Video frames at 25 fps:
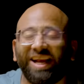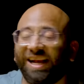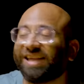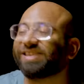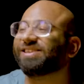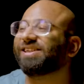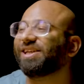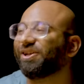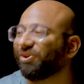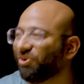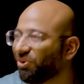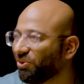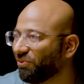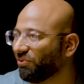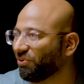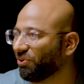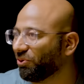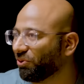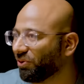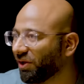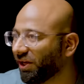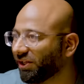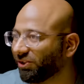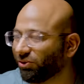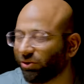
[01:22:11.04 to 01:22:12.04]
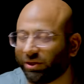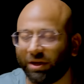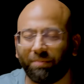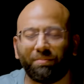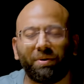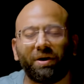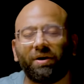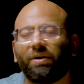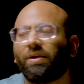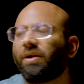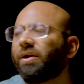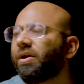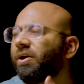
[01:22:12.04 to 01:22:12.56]
Crazy good cooking, okay?
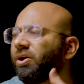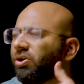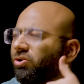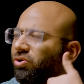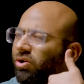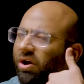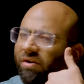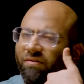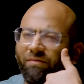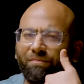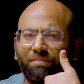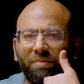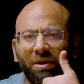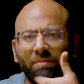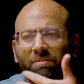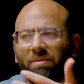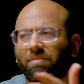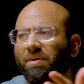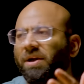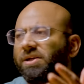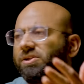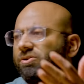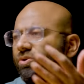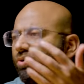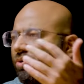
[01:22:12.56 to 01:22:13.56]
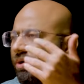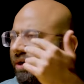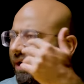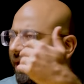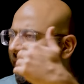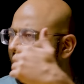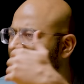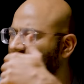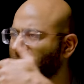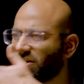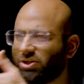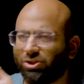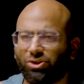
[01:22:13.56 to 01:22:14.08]
But you have premiumized Good
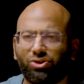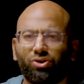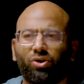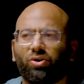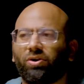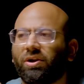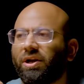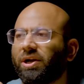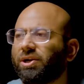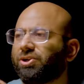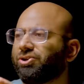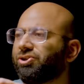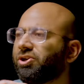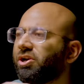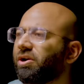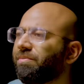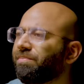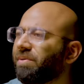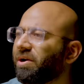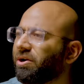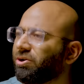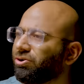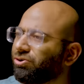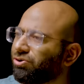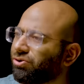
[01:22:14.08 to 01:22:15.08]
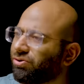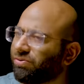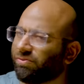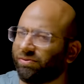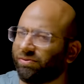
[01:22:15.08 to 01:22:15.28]
Day and chocolate chip and